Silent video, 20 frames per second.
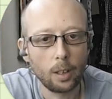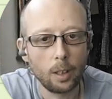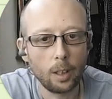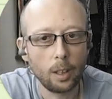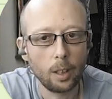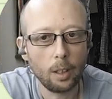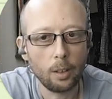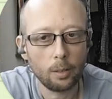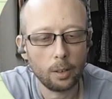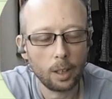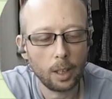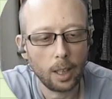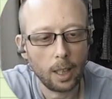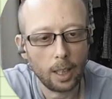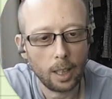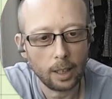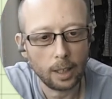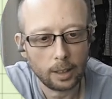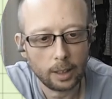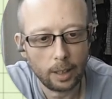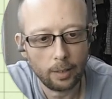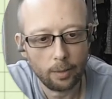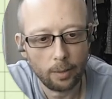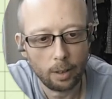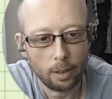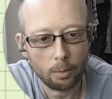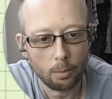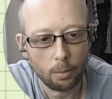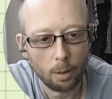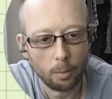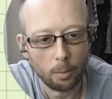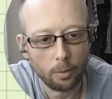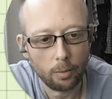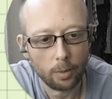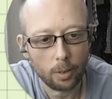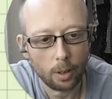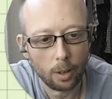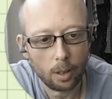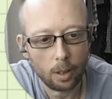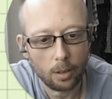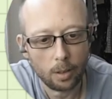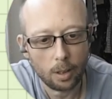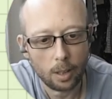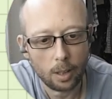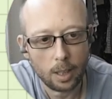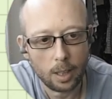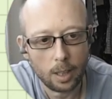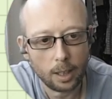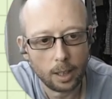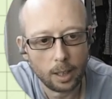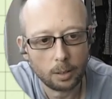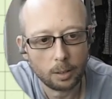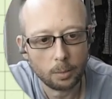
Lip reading: Okay, let's have a look what we've got on the next